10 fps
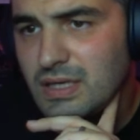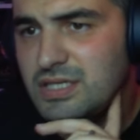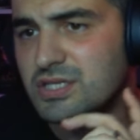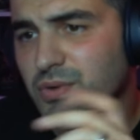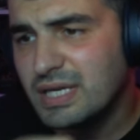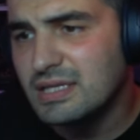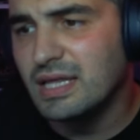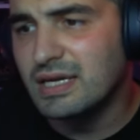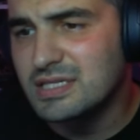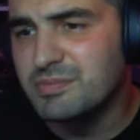Just so we can
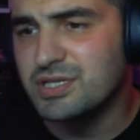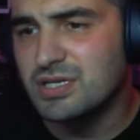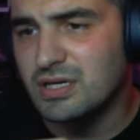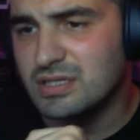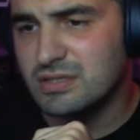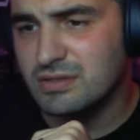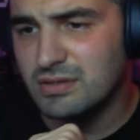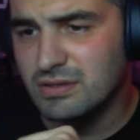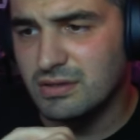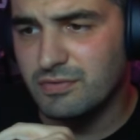take as much cards
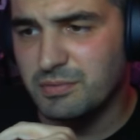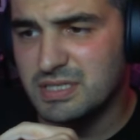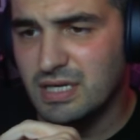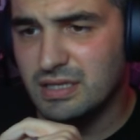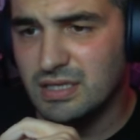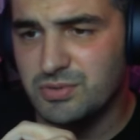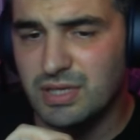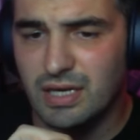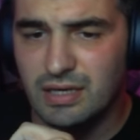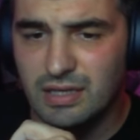from his hand as we
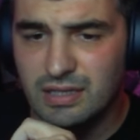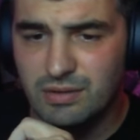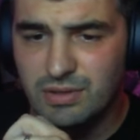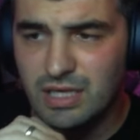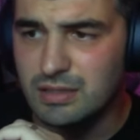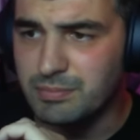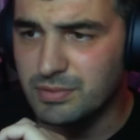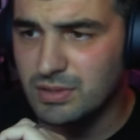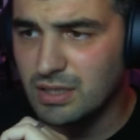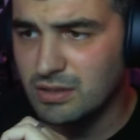can. And then we keep
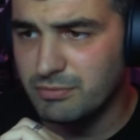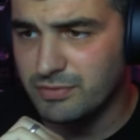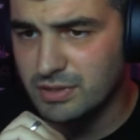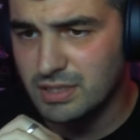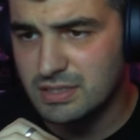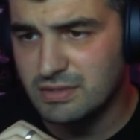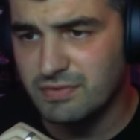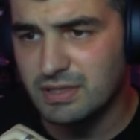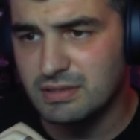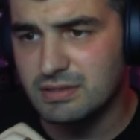Don up for this
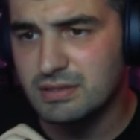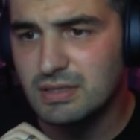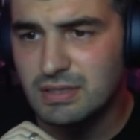event.